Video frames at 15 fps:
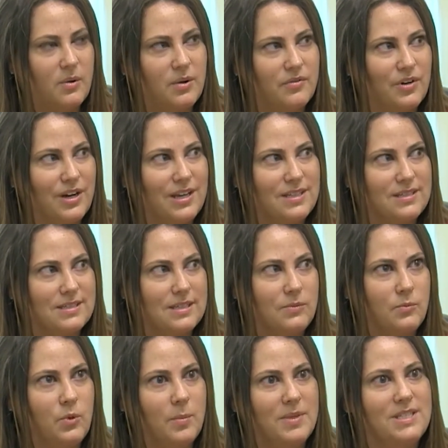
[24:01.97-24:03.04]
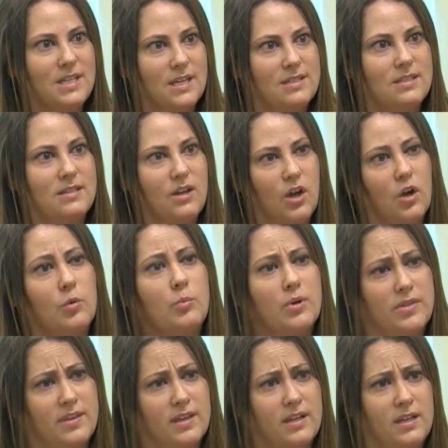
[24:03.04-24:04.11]
However, women tend to cope
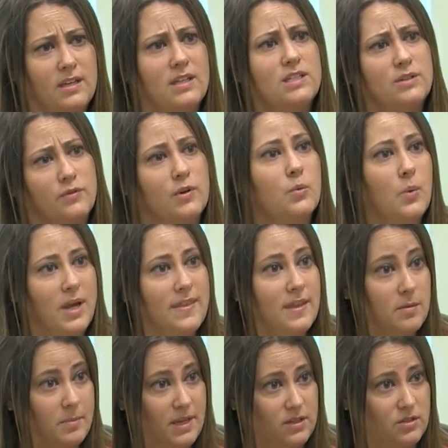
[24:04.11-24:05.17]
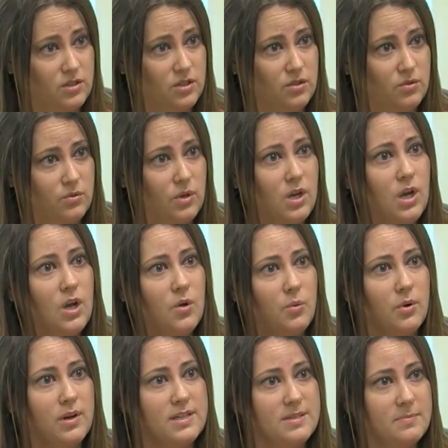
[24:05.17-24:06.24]
with it in a different way than men do.
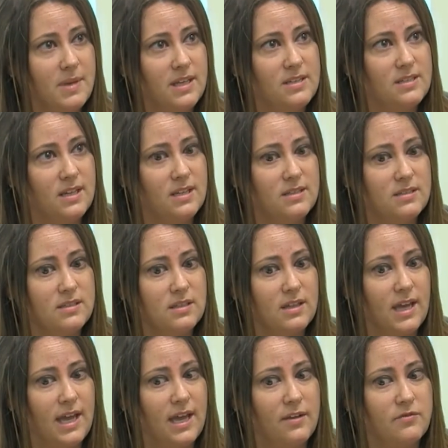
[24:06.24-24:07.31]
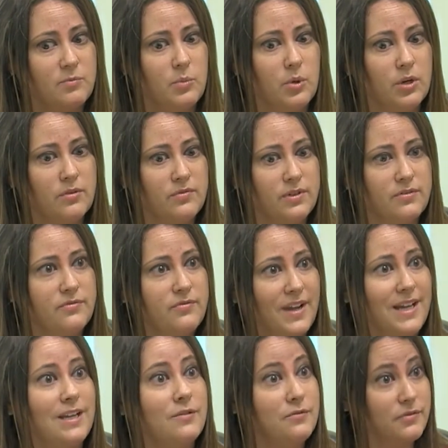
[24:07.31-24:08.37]
Whereas men tend to have more of a
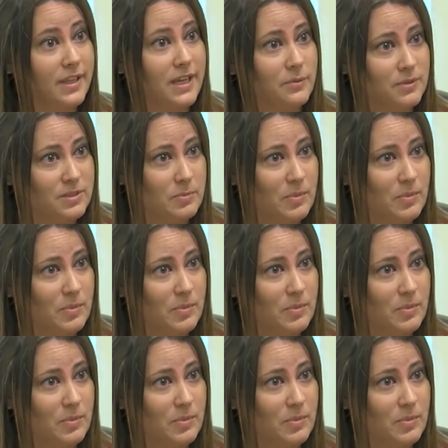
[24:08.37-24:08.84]
fight and flight